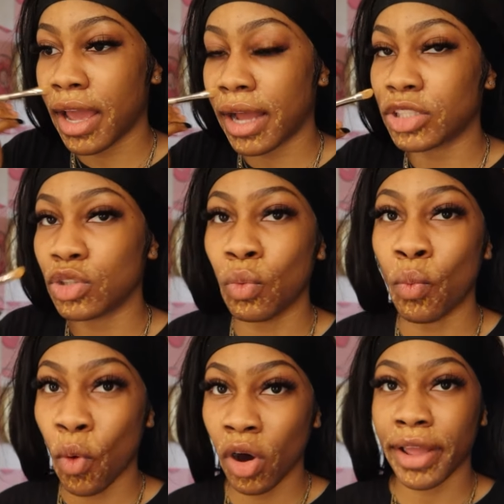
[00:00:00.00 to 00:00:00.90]
had to
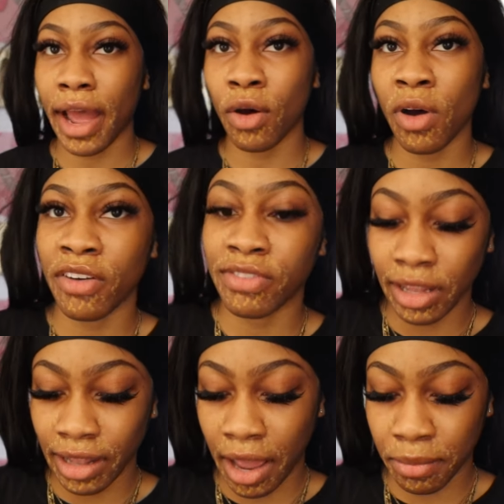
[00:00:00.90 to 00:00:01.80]
walk out of
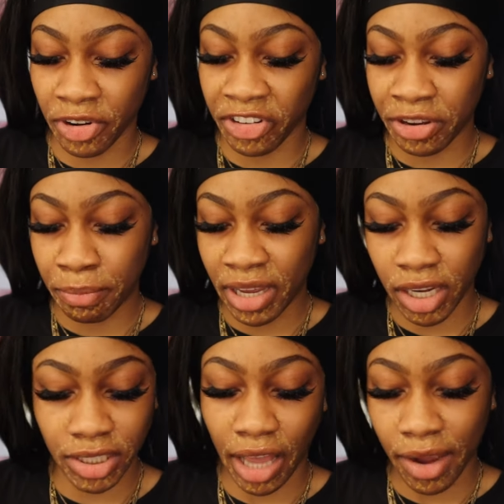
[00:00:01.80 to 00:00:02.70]
the library
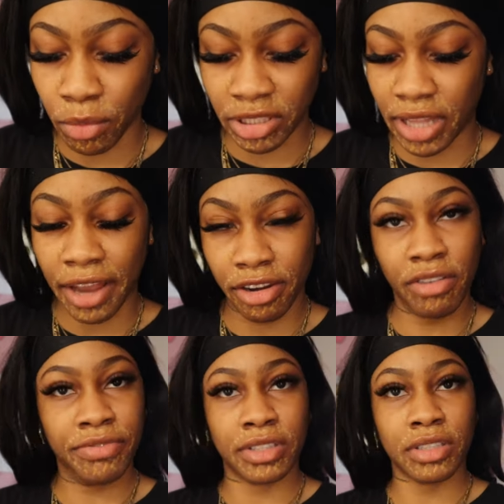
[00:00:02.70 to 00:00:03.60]
because I was that
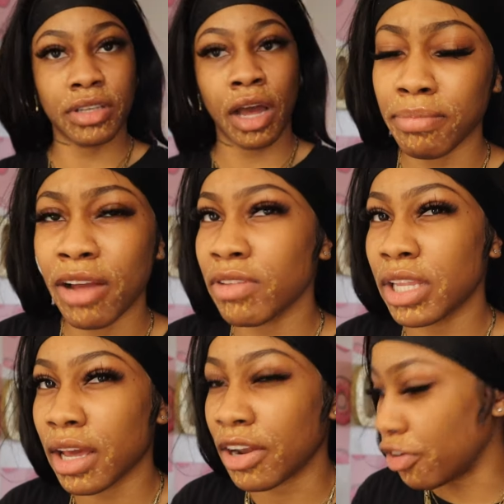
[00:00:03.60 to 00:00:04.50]
nervous. I'm not
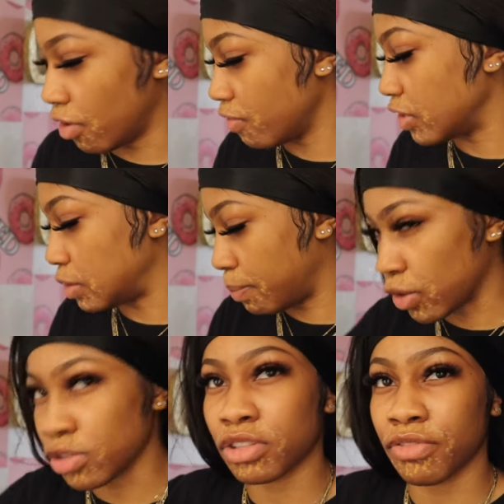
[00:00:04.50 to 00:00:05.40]
really a nervous
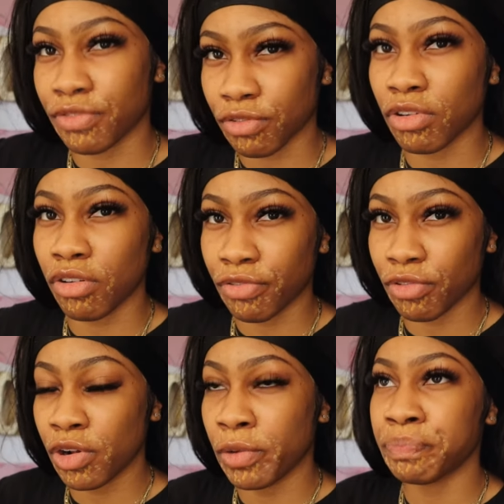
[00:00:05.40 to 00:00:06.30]
person for real, for
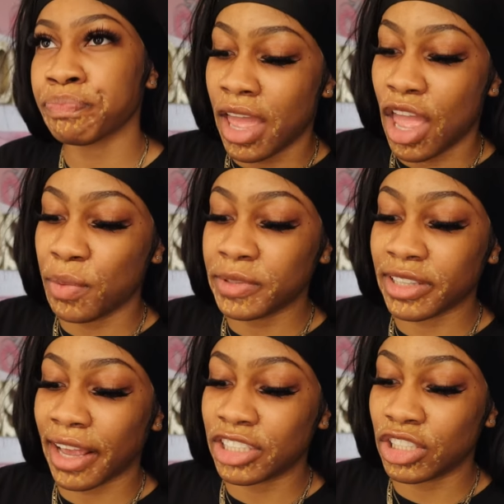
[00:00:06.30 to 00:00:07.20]
real. It was
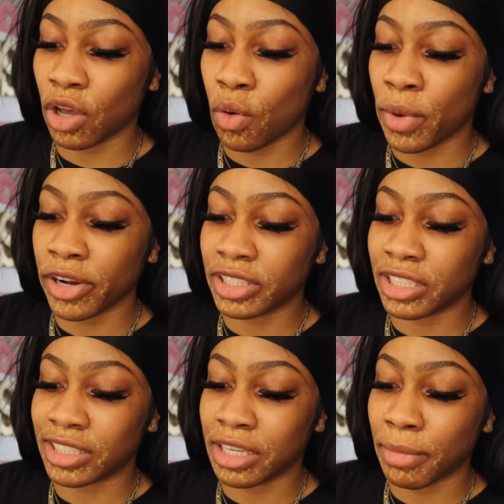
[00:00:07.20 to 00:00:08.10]
like so weird
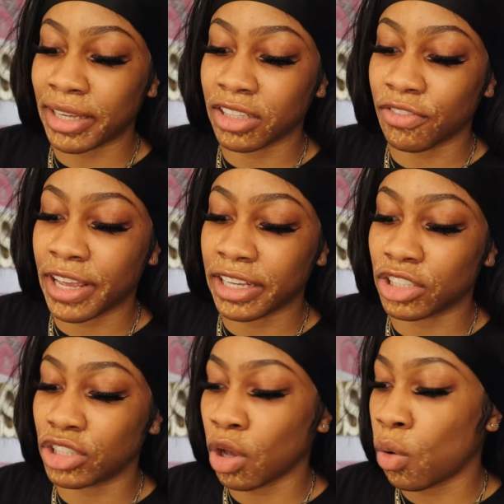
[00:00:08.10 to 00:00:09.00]
to see myself get
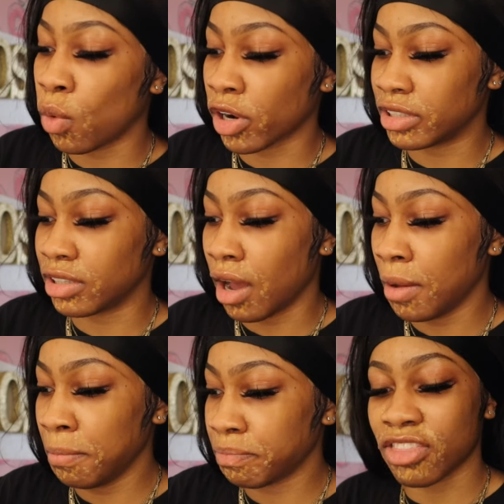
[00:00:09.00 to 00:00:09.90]
so worked
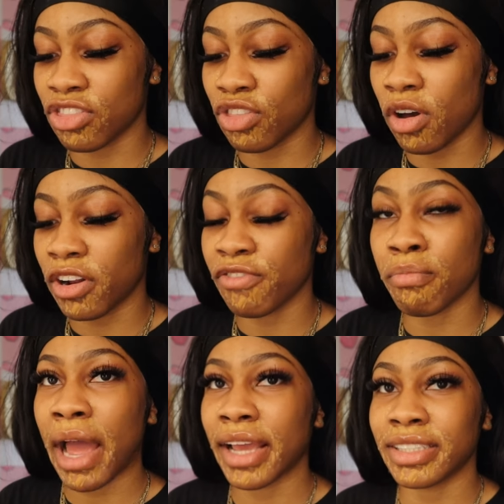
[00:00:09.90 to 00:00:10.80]
up. The thought of
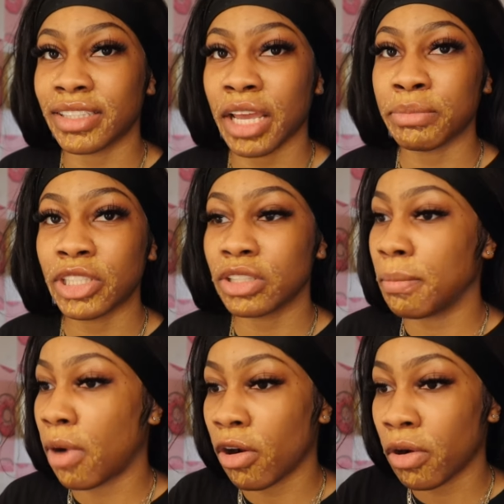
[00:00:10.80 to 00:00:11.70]
my exam is
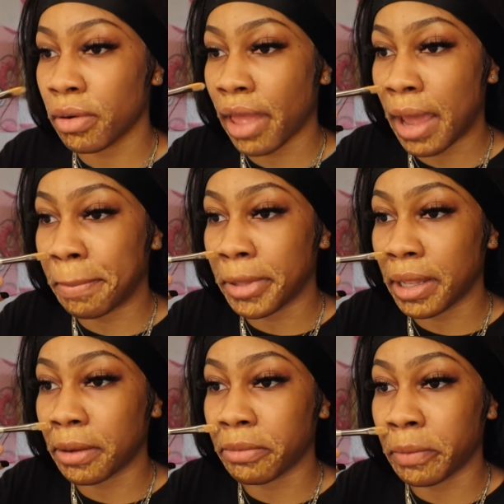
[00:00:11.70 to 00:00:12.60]
tomorrow had me
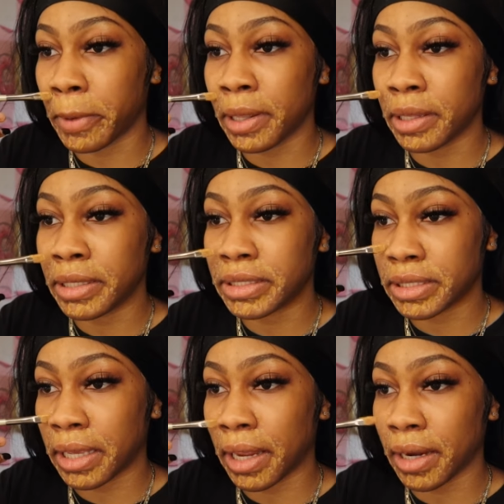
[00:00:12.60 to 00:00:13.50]
like really
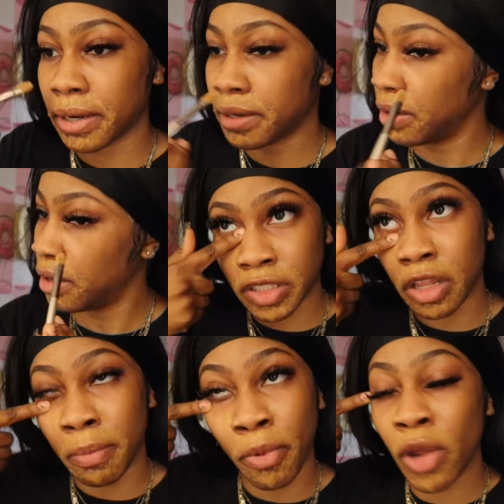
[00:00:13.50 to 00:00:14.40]
scared to
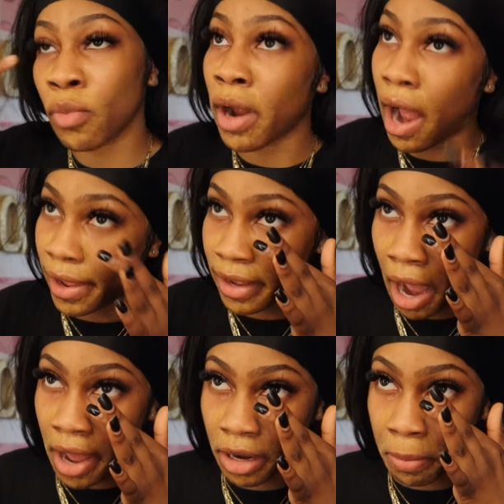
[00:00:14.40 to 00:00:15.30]
the point where I
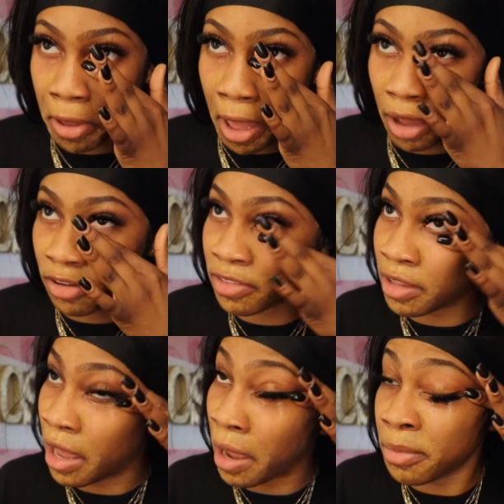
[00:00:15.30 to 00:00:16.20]
got up out of
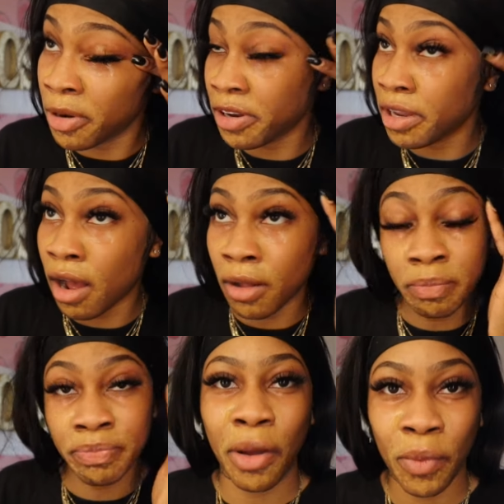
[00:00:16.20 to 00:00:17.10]
the library, y'all,
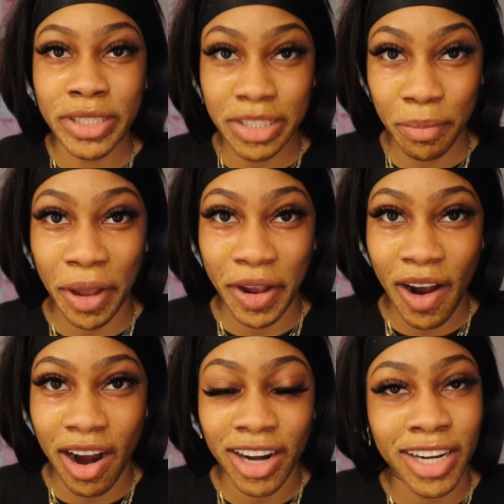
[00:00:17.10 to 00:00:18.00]
and I went to my
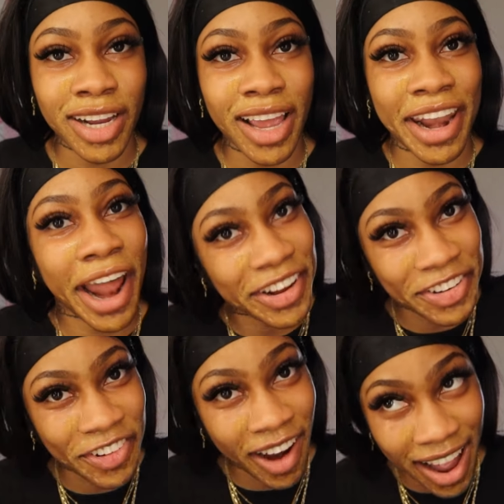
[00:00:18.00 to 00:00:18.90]
car and I
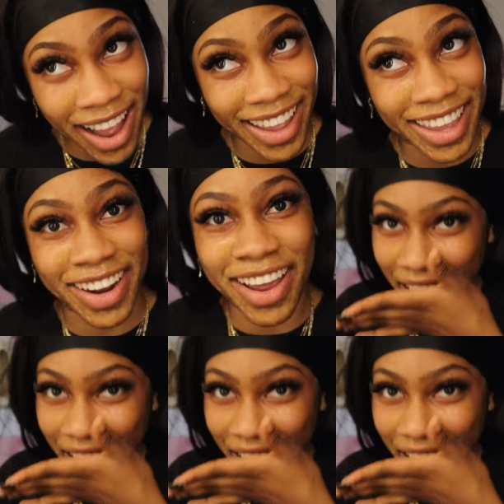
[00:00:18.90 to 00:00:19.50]
cried.